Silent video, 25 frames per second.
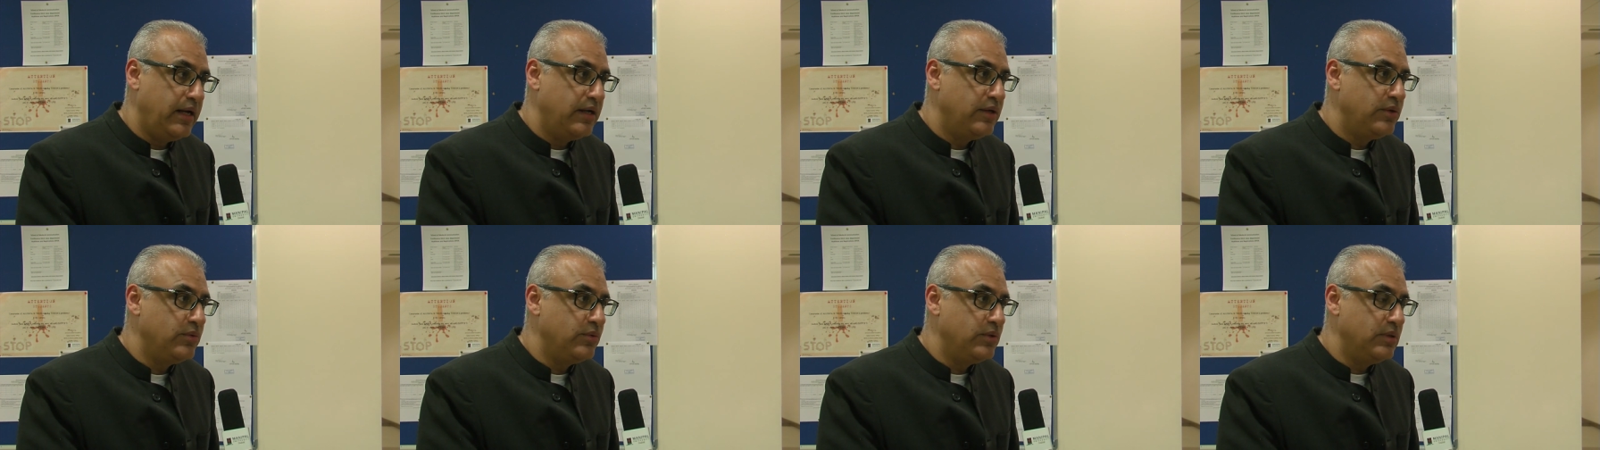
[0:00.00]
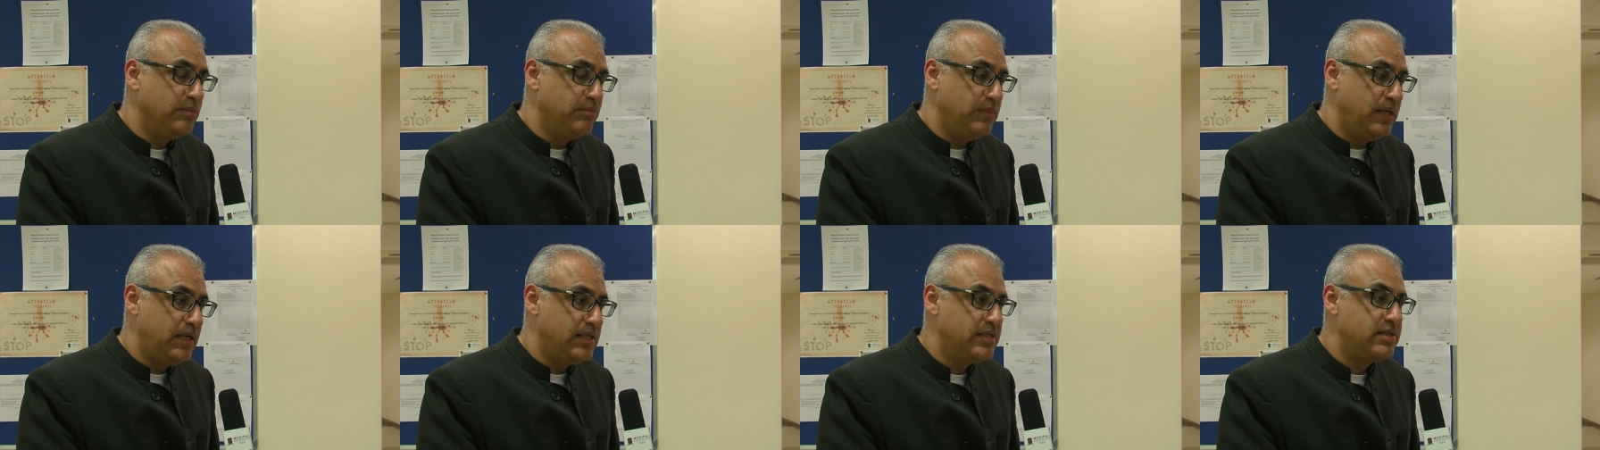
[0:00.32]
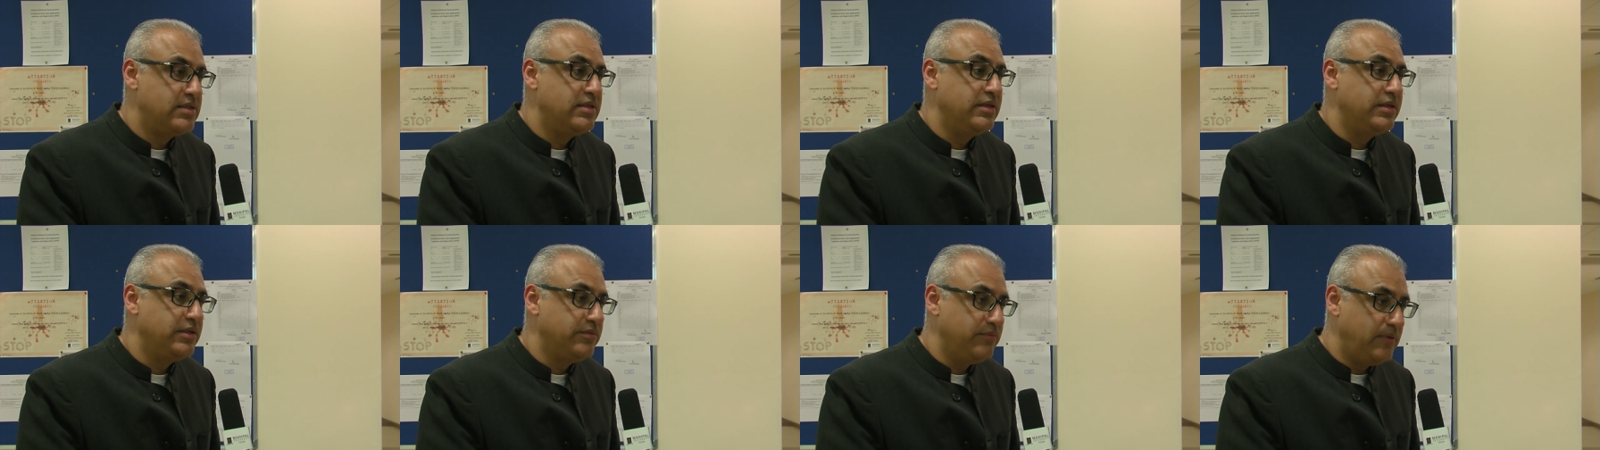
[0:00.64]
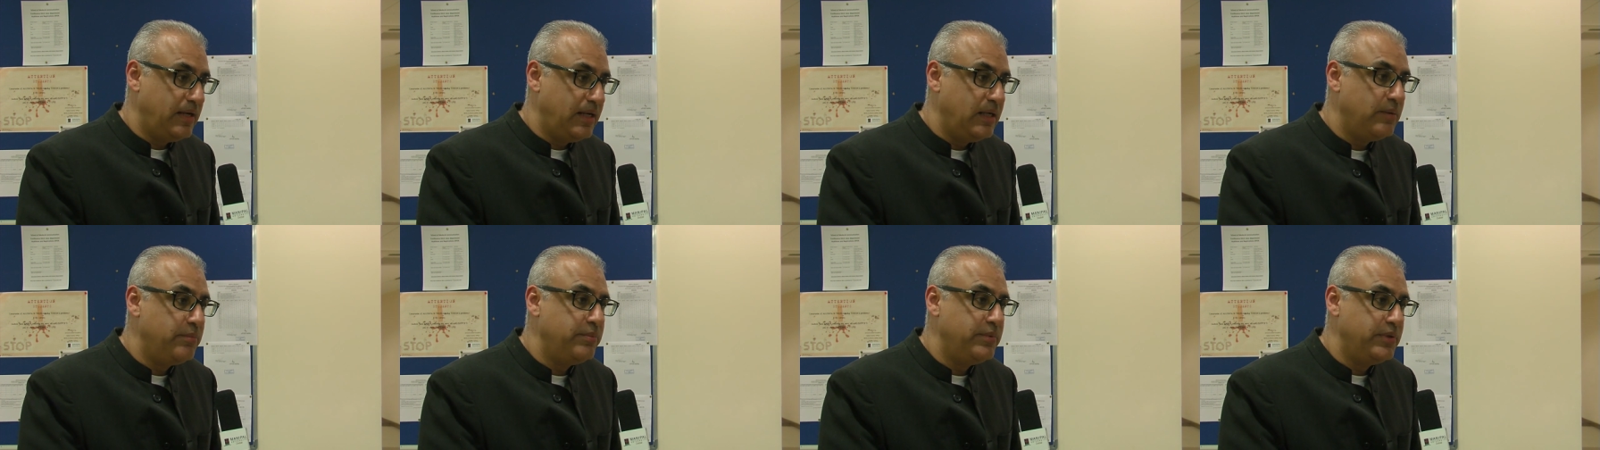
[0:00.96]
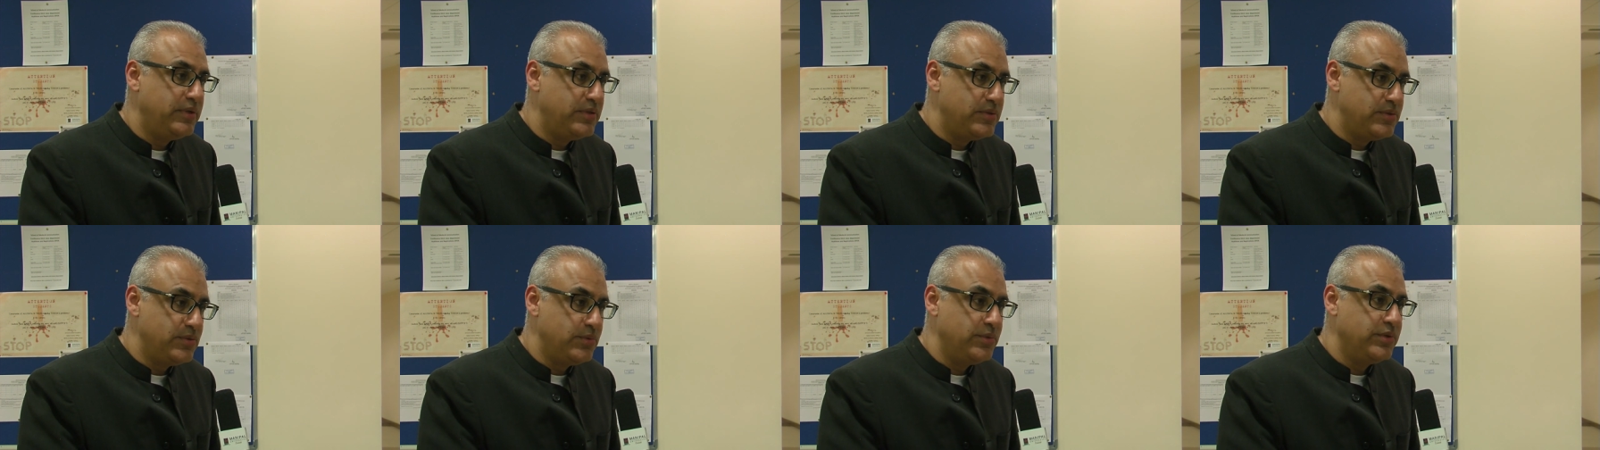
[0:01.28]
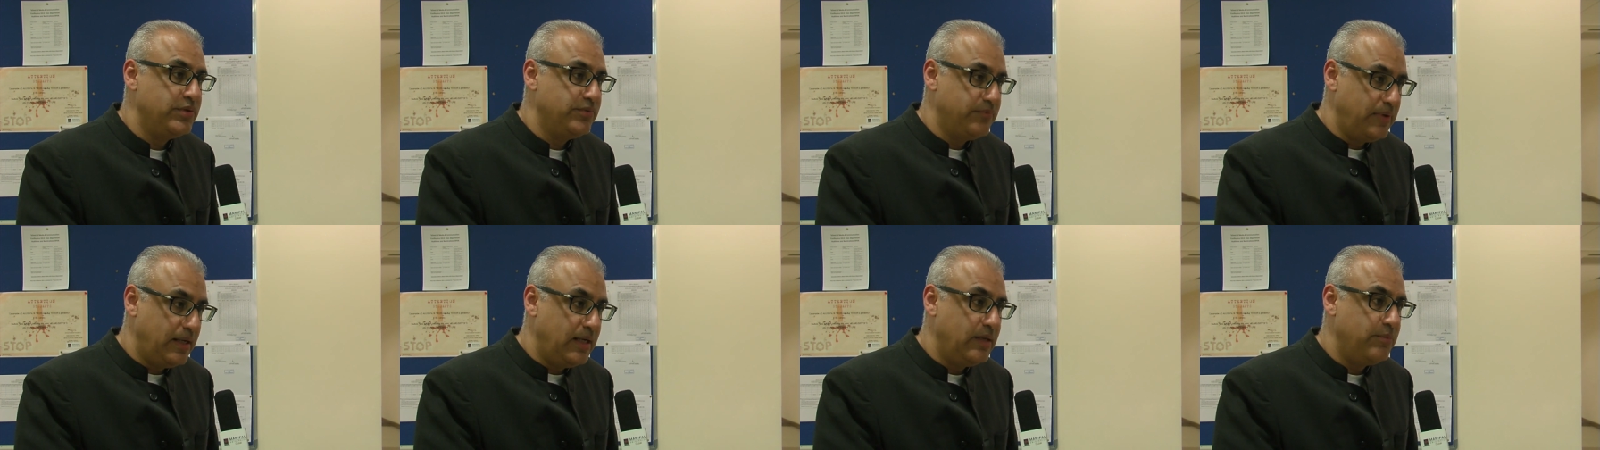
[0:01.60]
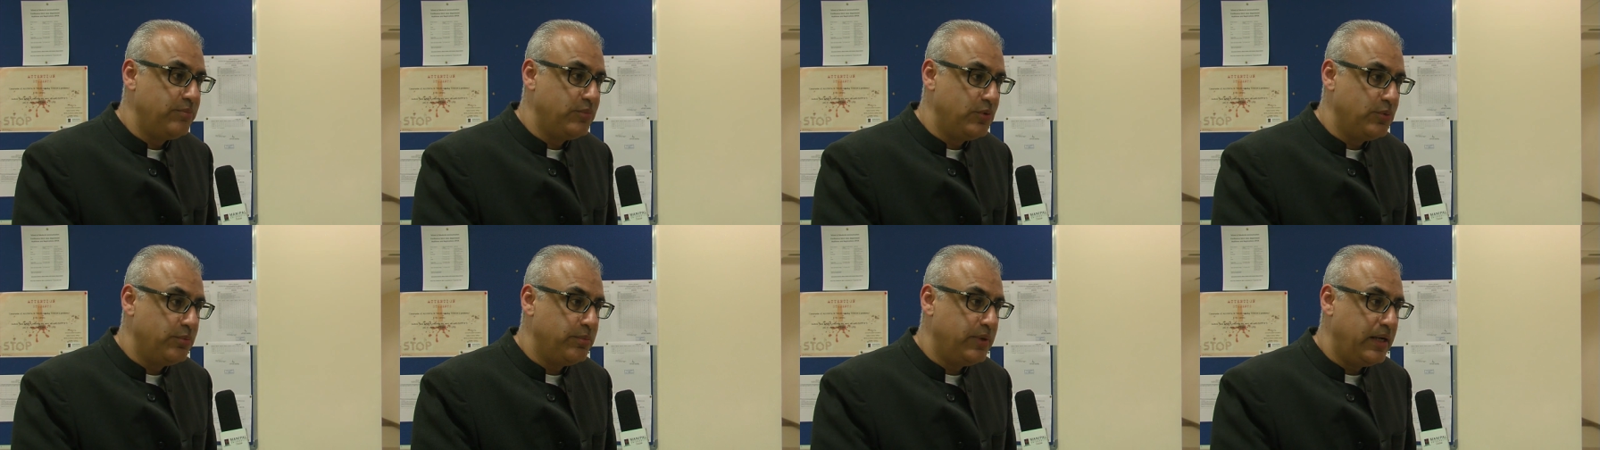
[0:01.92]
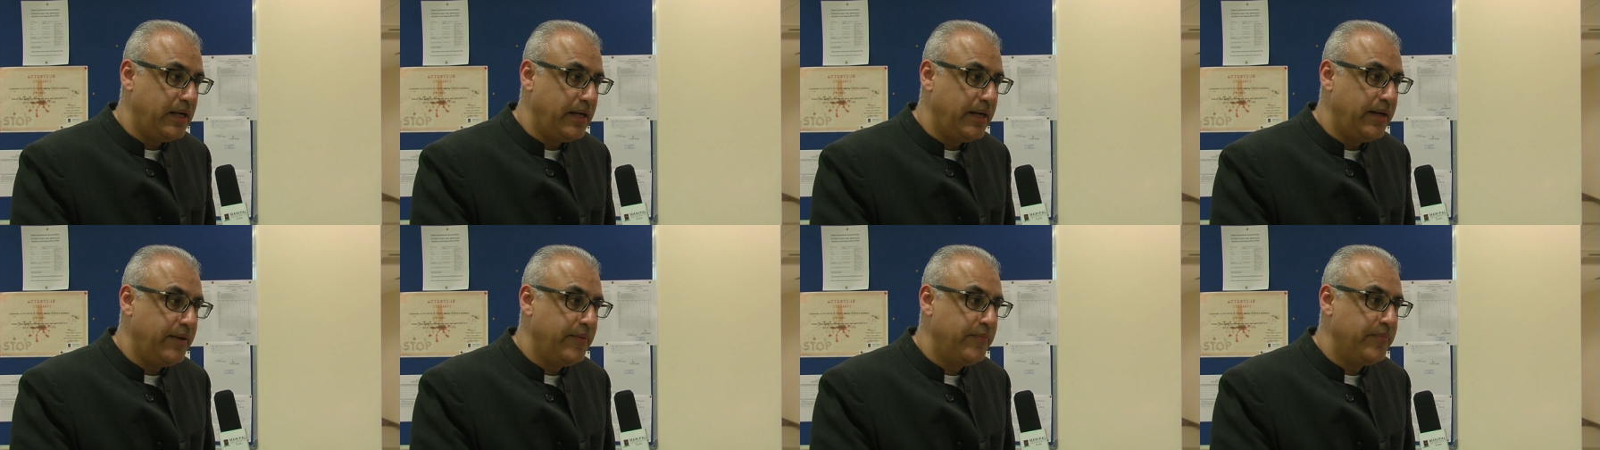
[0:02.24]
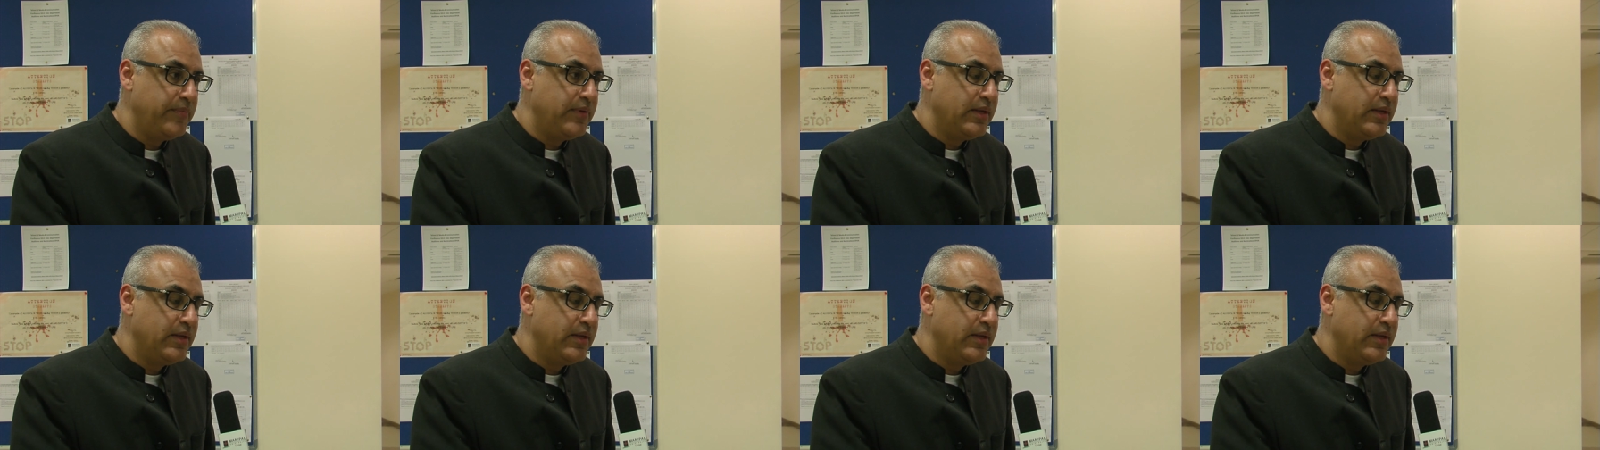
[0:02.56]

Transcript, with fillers: and to the master developers who develop Dubai